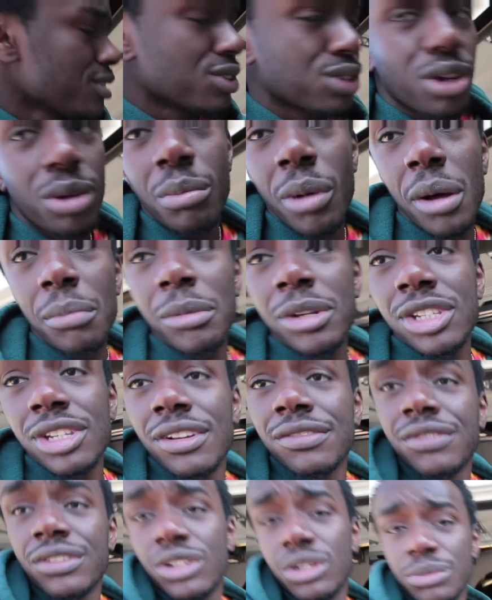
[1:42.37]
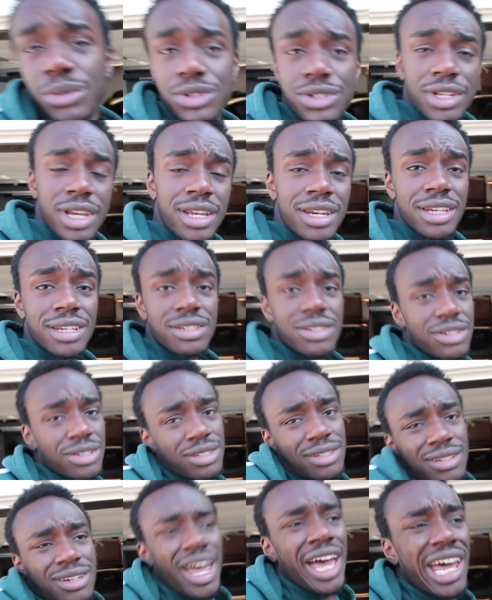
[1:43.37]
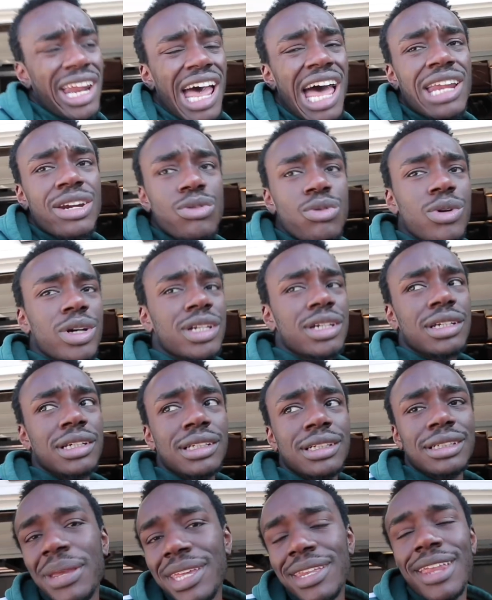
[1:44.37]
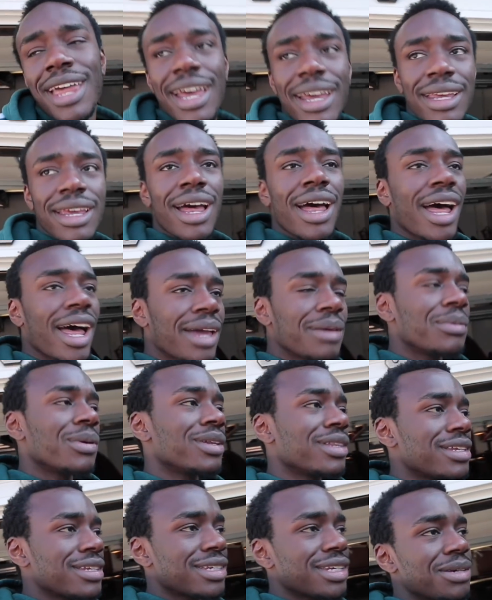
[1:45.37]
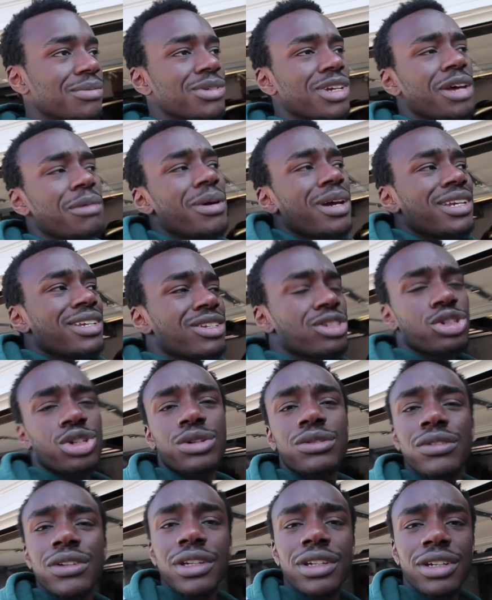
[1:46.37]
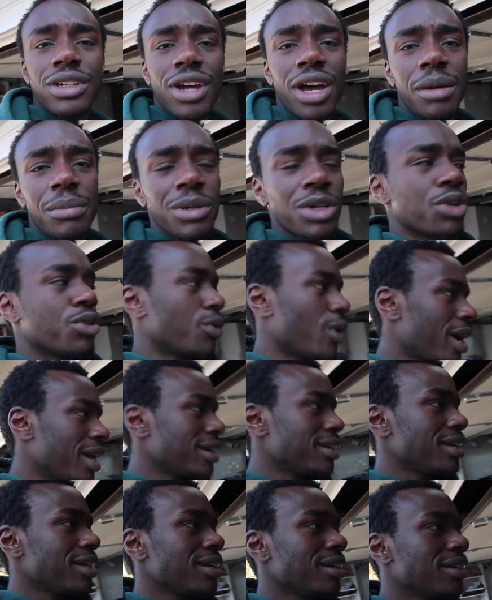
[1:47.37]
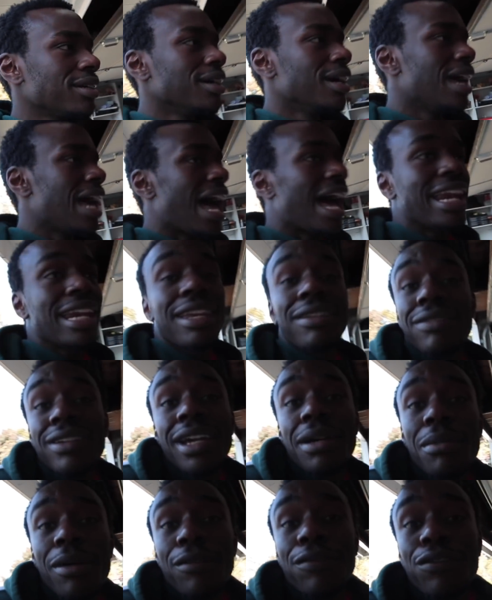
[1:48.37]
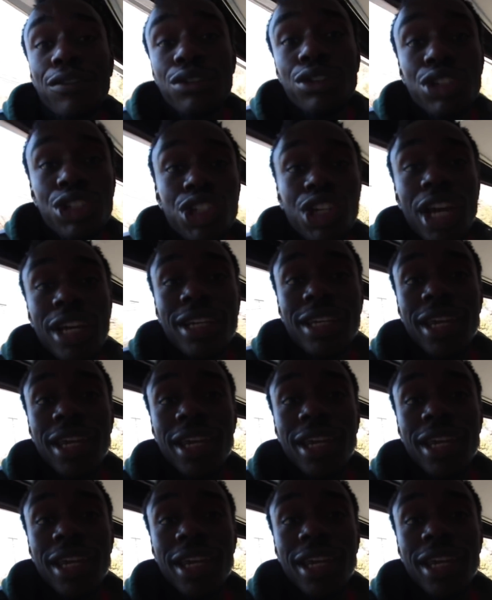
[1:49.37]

so I bought myself a new Mercedes. Just, I, I don't want to be that guy, but at the same time, I deserve it. You know, I've been grinding. I didn't even get my first check